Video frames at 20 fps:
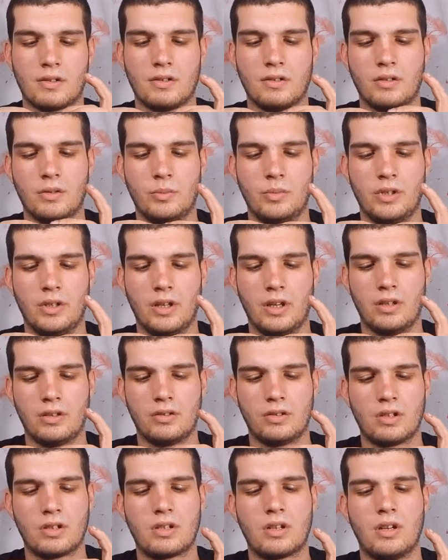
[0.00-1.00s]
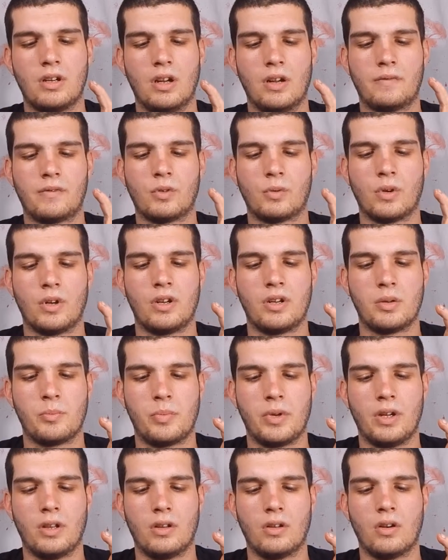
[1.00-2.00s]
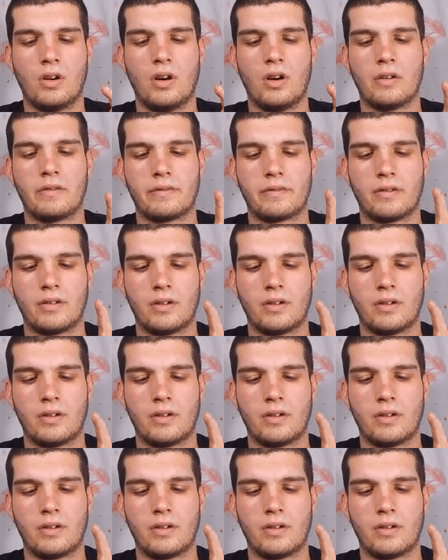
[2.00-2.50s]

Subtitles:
a little bit, just enough to where you can peel it off.